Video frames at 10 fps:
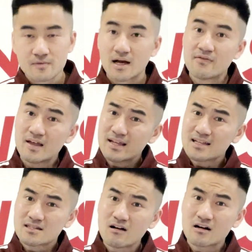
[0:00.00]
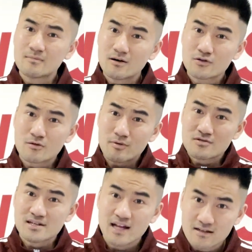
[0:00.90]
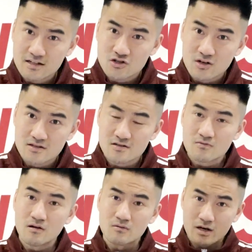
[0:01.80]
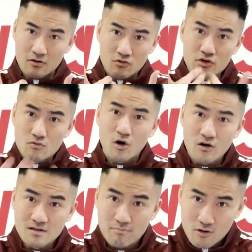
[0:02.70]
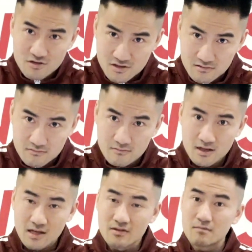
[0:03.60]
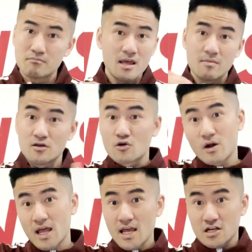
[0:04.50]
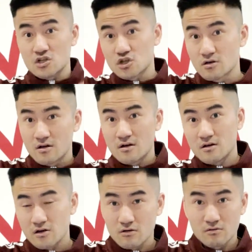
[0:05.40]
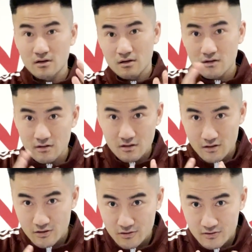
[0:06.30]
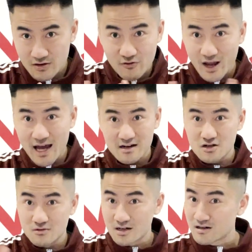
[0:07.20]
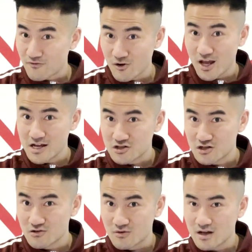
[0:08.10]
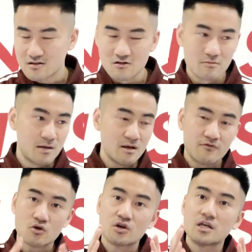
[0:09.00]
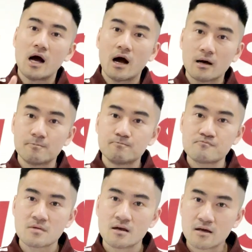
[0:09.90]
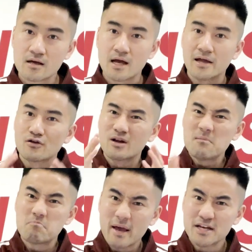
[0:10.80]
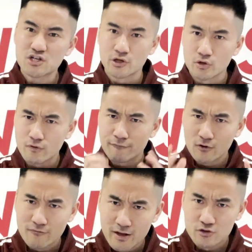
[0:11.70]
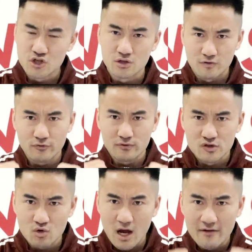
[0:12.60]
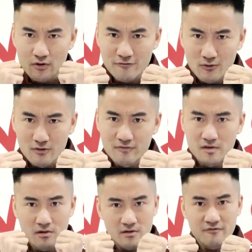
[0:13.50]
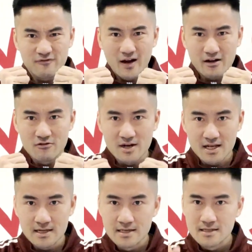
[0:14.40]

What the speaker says: And then let's talk about your personality traits as well, right? Who you are as a person, and then maybe your age, you know, a different attitude at a different age too, right? So maybe if you're young and you're impatient, you're full of energy, and you're full of drive, you're full of, you know, fiery,